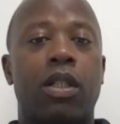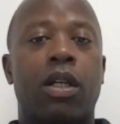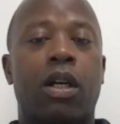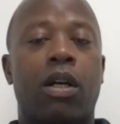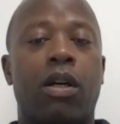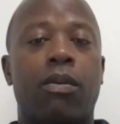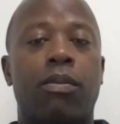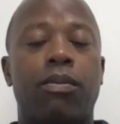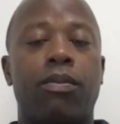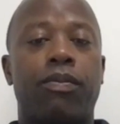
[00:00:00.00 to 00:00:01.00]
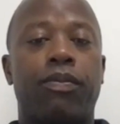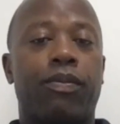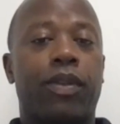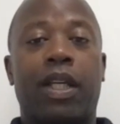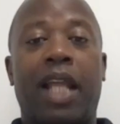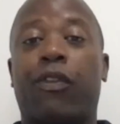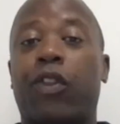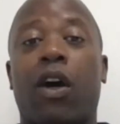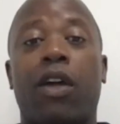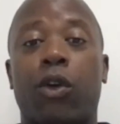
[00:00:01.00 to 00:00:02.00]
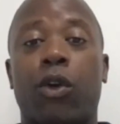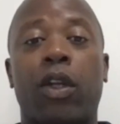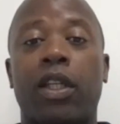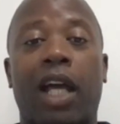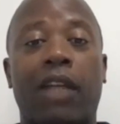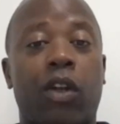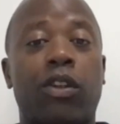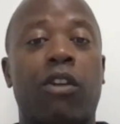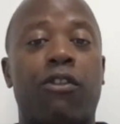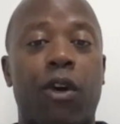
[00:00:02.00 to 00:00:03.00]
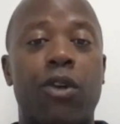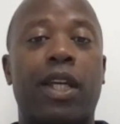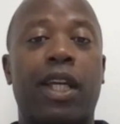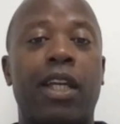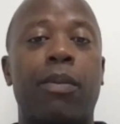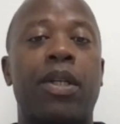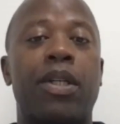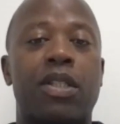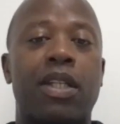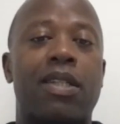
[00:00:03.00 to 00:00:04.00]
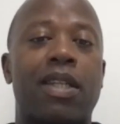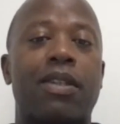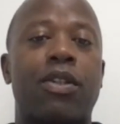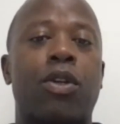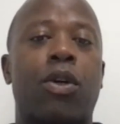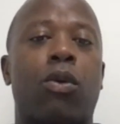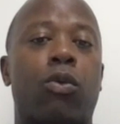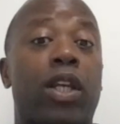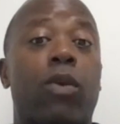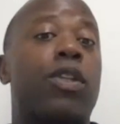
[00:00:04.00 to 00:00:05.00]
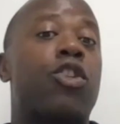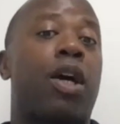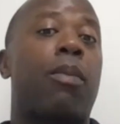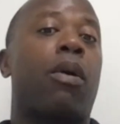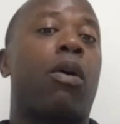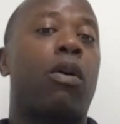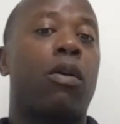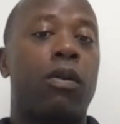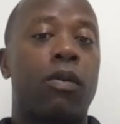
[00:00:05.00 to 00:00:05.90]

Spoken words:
And I thought the first 8 minutes they set the tone, really with the jump ball.